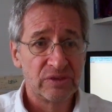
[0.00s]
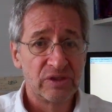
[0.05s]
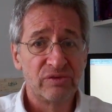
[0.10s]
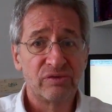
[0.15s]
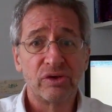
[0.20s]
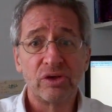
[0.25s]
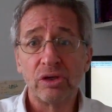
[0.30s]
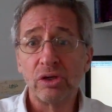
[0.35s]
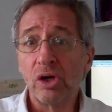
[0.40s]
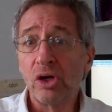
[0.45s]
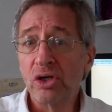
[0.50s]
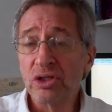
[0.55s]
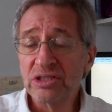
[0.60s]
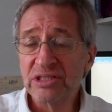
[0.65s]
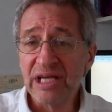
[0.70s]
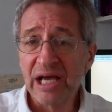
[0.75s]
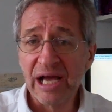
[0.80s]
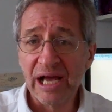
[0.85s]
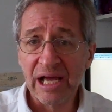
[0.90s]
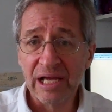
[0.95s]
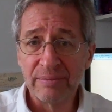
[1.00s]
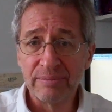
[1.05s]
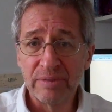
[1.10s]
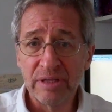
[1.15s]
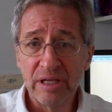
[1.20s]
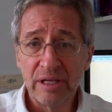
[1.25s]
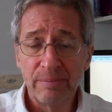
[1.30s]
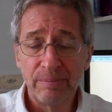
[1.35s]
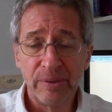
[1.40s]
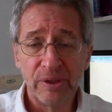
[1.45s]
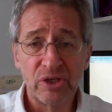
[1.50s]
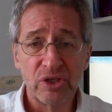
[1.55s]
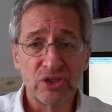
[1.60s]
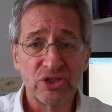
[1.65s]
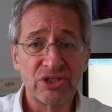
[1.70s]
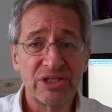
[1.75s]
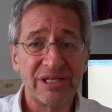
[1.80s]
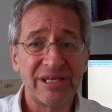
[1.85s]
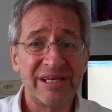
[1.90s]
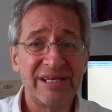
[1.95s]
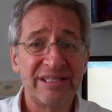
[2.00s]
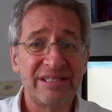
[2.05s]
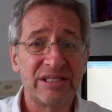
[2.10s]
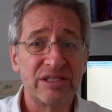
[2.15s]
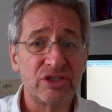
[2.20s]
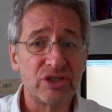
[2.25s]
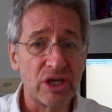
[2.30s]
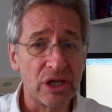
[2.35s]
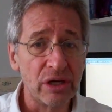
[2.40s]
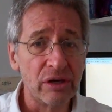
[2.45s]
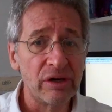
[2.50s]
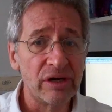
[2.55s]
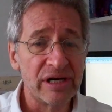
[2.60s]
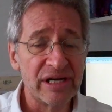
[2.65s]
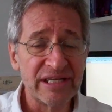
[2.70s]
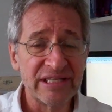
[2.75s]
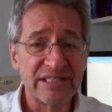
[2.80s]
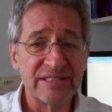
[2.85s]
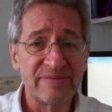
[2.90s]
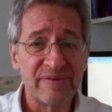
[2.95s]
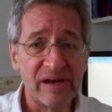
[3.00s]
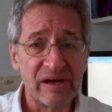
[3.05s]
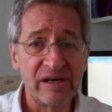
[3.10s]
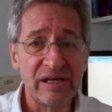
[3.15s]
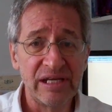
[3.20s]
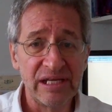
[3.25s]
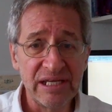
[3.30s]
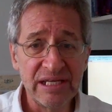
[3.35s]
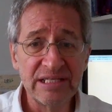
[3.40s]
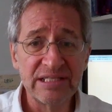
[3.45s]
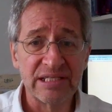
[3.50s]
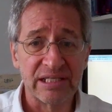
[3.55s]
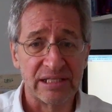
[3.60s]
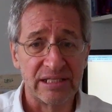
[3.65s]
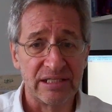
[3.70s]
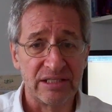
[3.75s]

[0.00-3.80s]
for a long time, because it deteriorates very easily.